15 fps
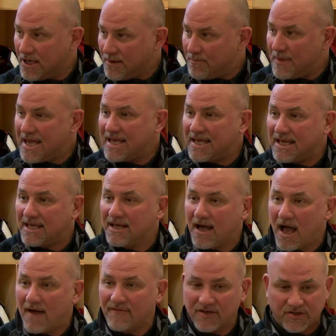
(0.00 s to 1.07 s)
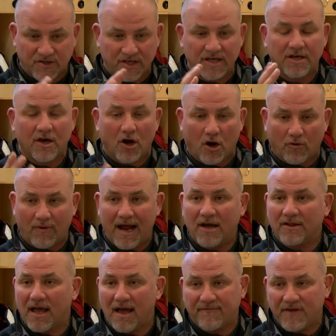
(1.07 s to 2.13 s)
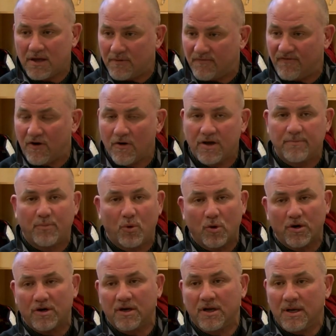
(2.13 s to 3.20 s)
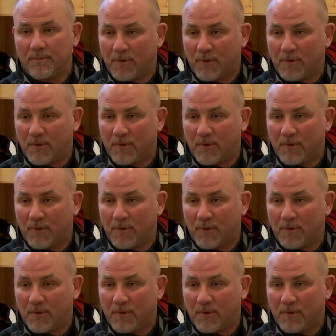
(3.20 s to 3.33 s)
making obviously around Lafayette and very important,